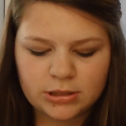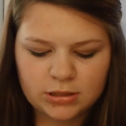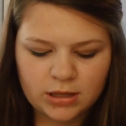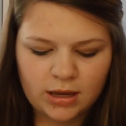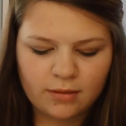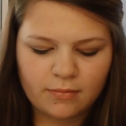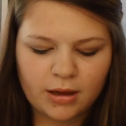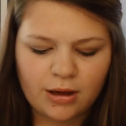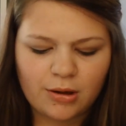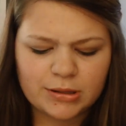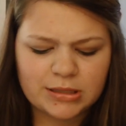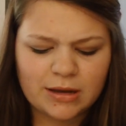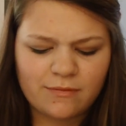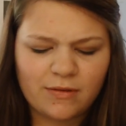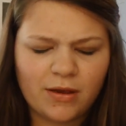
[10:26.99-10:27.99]
It's like my
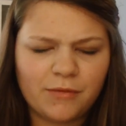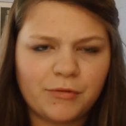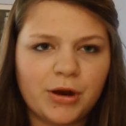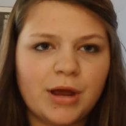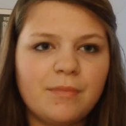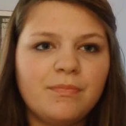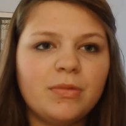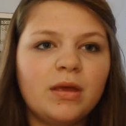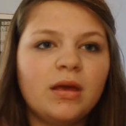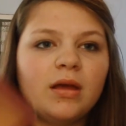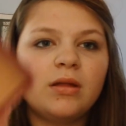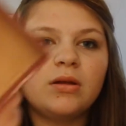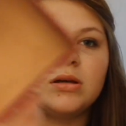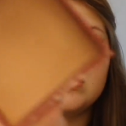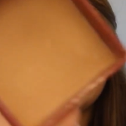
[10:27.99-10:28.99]
all-time favorite.
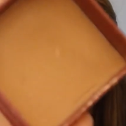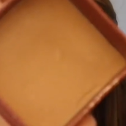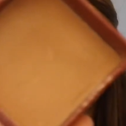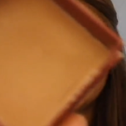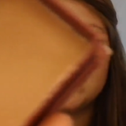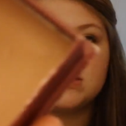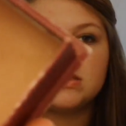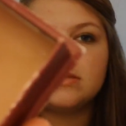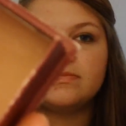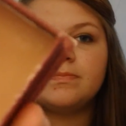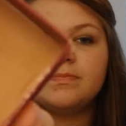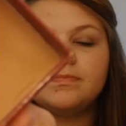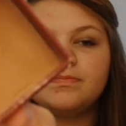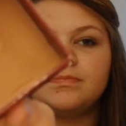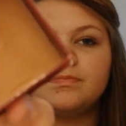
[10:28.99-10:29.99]
Looks like this.
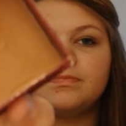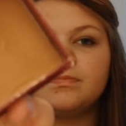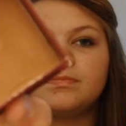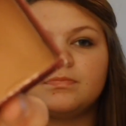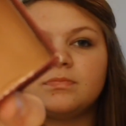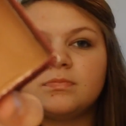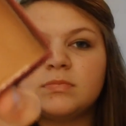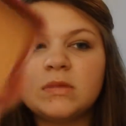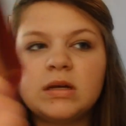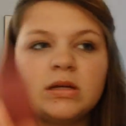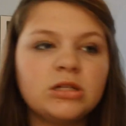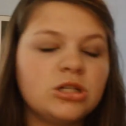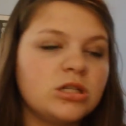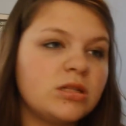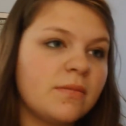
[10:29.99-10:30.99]

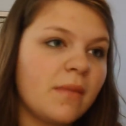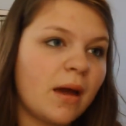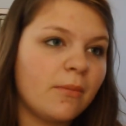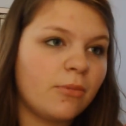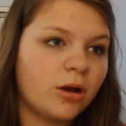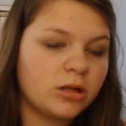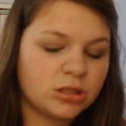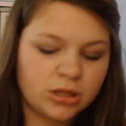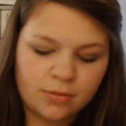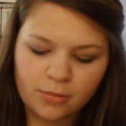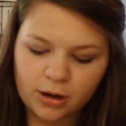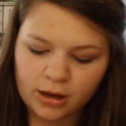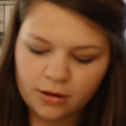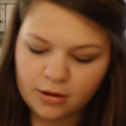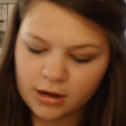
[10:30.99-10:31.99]
Just a matte bronzer. I'm
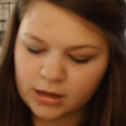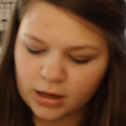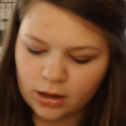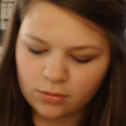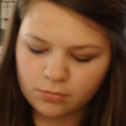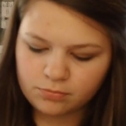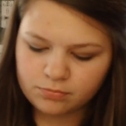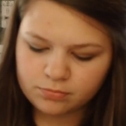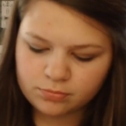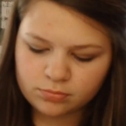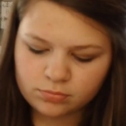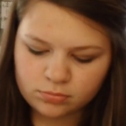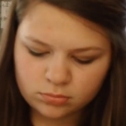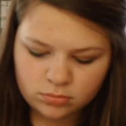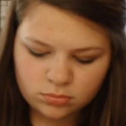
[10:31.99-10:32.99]
wearing it right now,
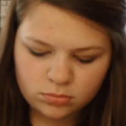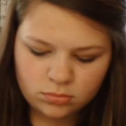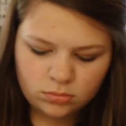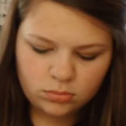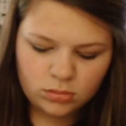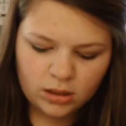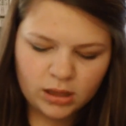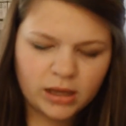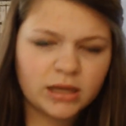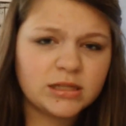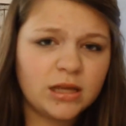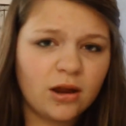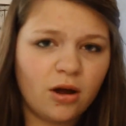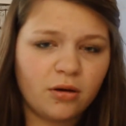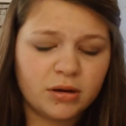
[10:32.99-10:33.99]
as
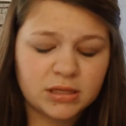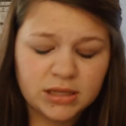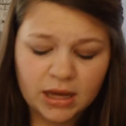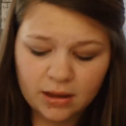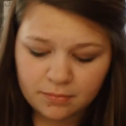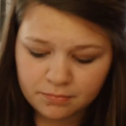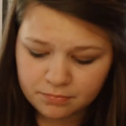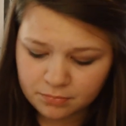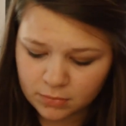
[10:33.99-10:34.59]
I always am.